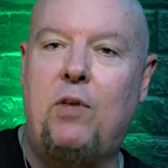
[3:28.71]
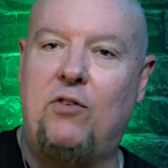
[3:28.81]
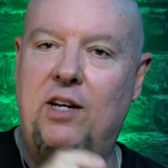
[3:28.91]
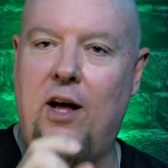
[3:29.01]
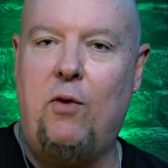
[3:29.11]

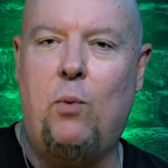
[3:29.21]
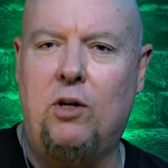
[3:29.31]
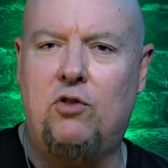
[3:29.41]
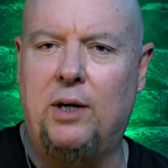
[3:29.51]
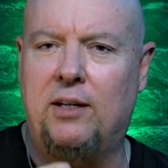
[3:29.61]
There's another
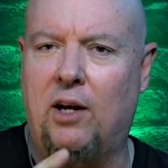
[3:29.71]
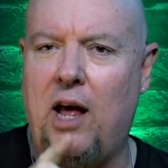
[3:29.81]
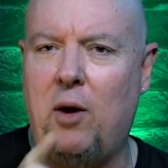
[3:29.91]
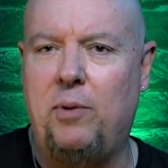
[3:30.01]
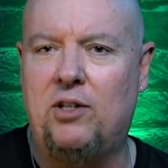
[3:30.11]
real trick that'll
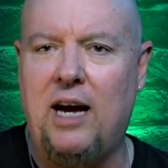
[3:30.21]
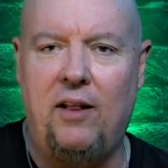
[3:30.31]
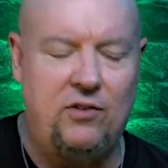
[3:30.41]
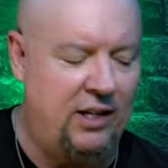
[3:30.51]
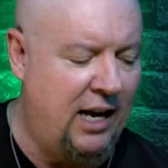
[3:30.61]
help you tie
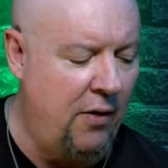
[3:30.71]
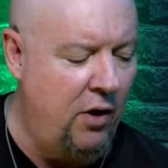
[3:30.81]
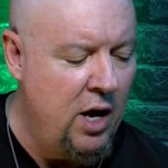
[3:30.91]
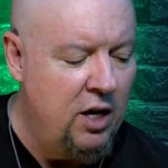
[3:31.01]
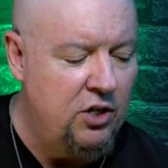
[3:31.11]
this together.